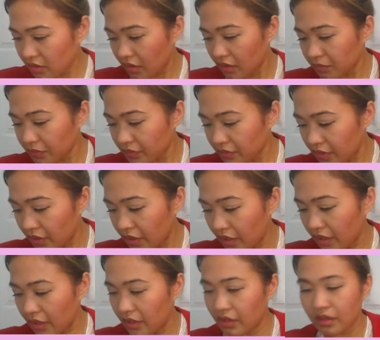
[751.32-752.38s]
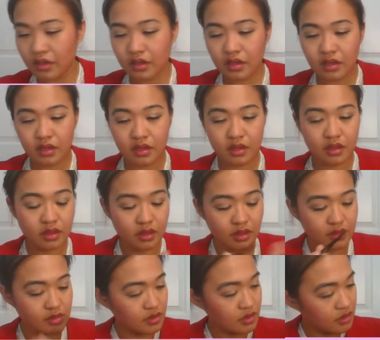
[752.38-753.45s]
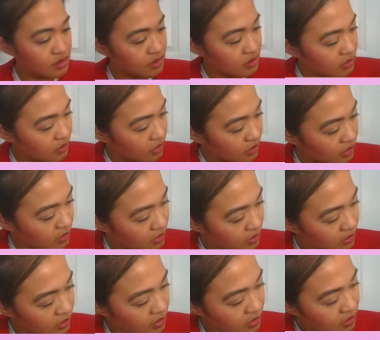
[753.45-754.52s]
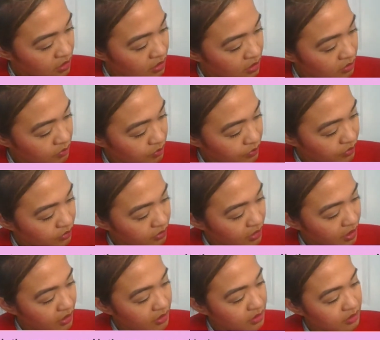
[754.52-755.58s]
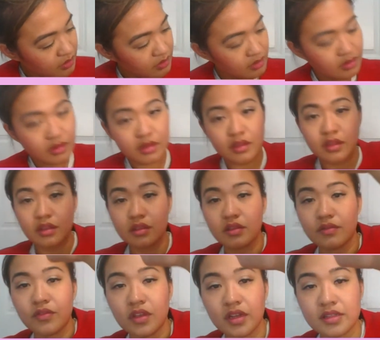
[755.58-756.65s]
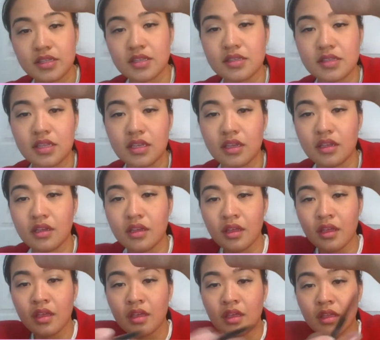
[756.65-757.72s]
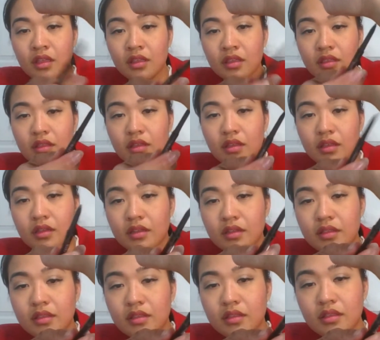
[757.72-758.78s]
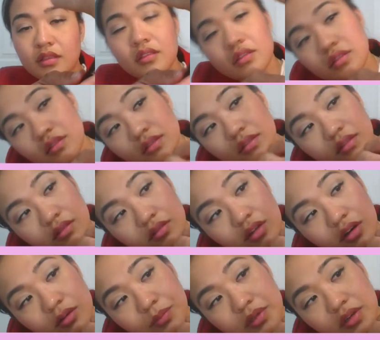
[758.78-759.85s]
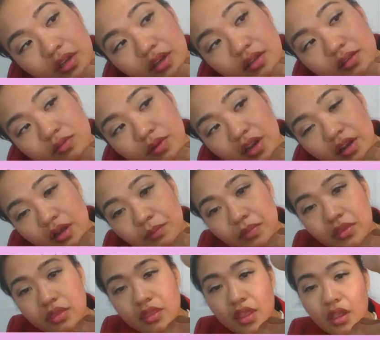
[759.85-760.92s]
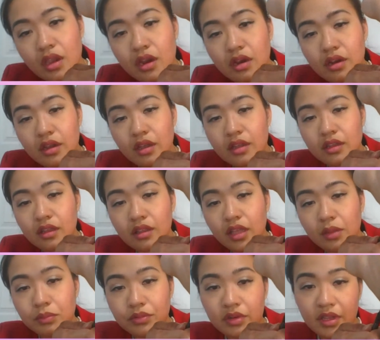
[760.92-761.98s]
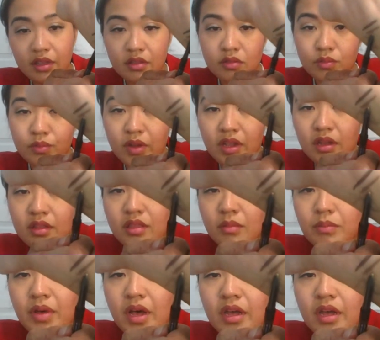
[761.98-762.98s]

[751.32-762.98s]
the dark brunette, and this is the brunette. And if you guys can see, the dark brunette is right up there, and the light brunette is right on the